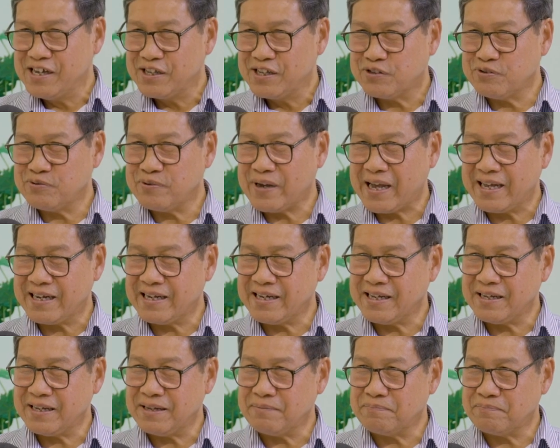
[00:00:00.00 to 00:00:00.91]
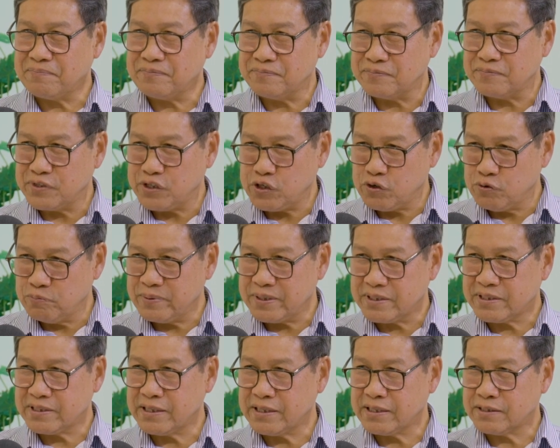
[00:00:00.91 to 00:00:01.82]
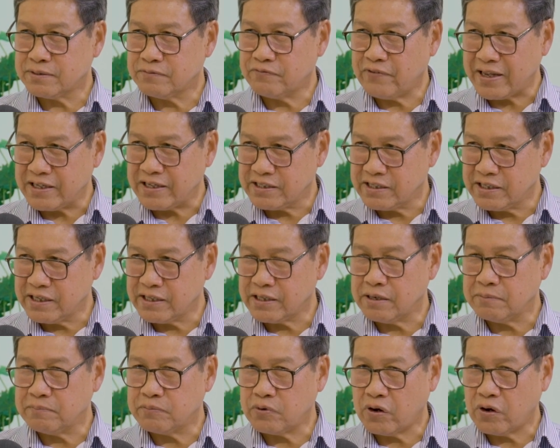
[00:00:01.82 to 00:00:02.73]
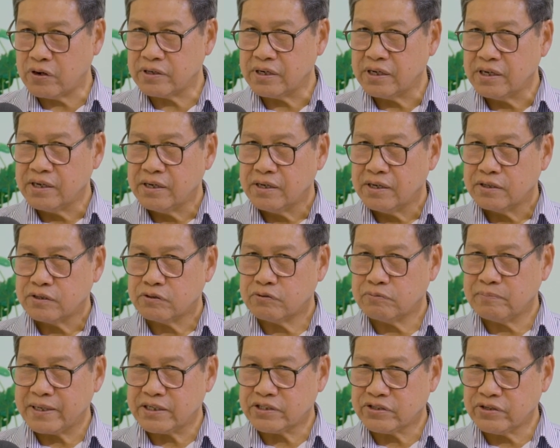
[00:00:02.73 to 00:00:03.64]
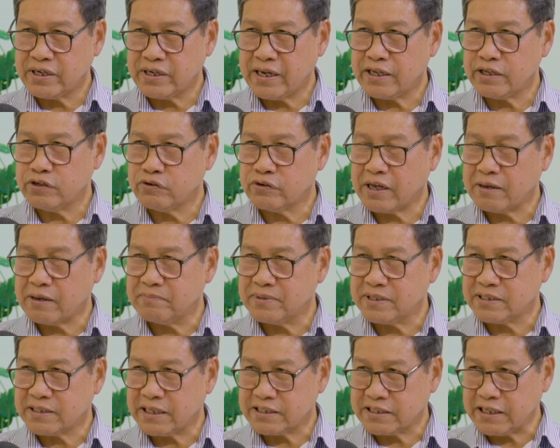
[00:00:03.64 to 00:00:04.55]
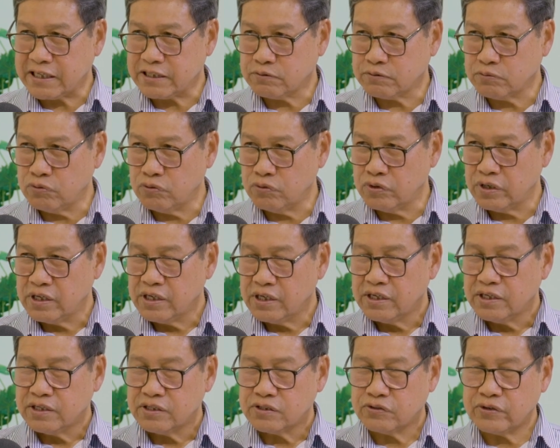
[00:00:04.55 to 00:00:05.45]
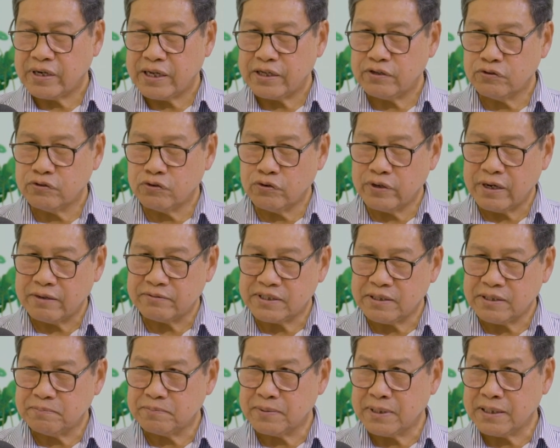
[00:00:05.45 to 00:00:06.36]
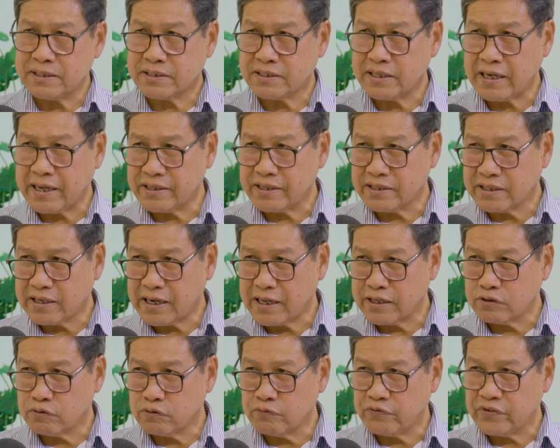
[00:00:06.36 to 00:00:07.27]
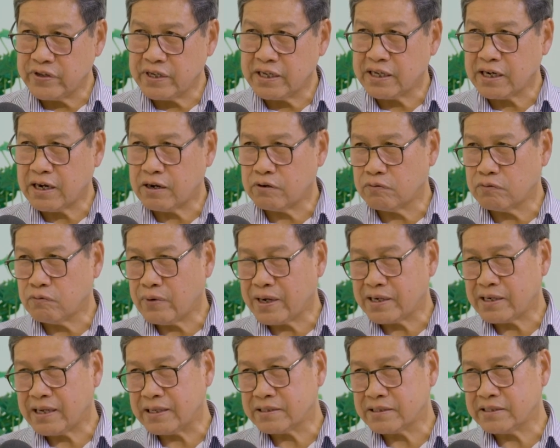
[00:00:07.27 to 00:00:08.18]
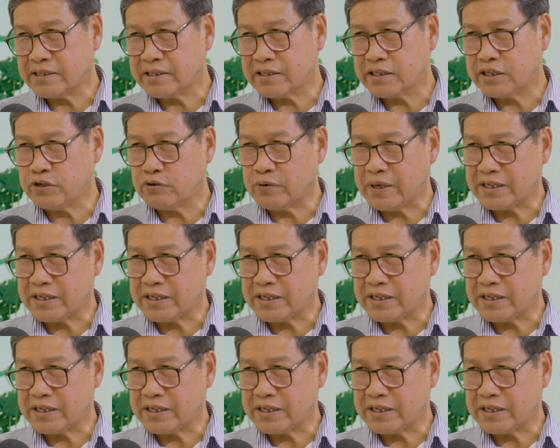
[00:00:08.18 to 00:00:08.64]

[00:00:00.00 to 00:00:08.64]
to any new business venturing abroad, to make sure that you can be successful, so that you don't have sleepless night trying to figure out what has hit you